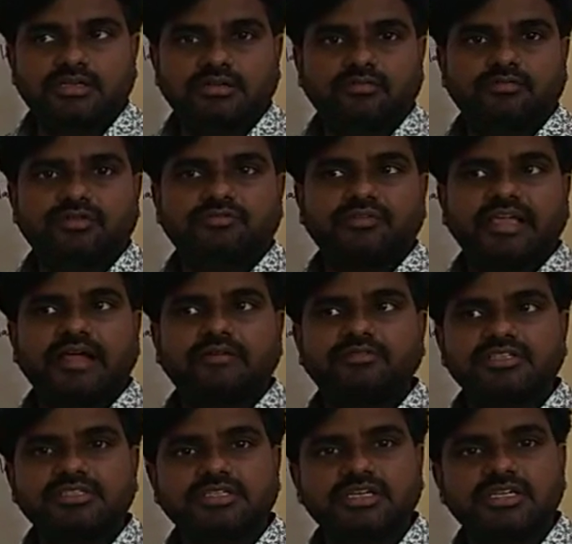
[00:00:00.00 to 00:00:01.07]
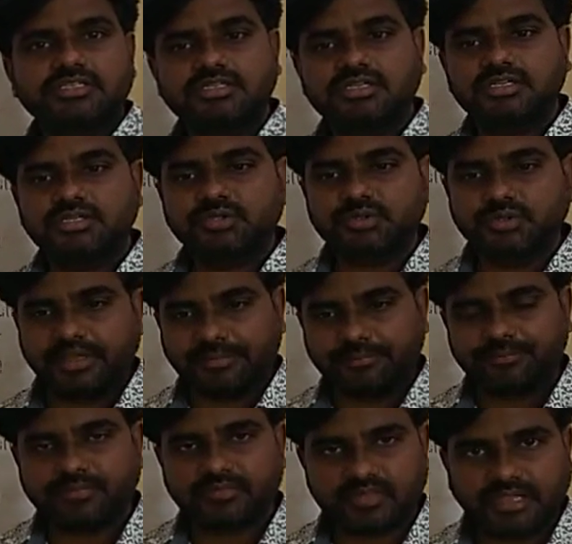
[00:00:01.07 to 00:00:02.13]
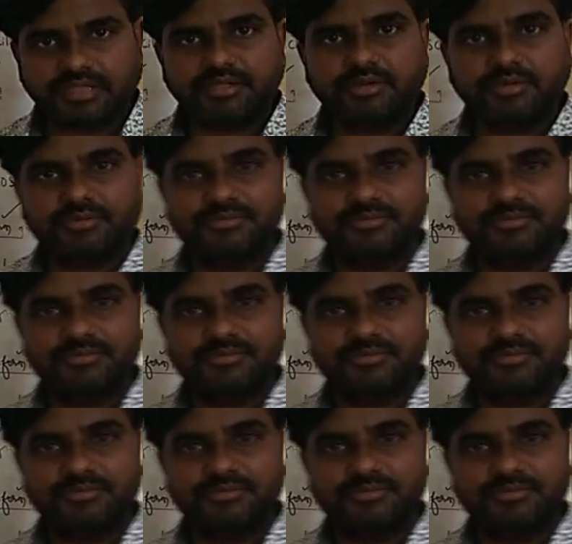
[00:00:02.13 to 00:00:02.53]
which we have discussed today. Thank you.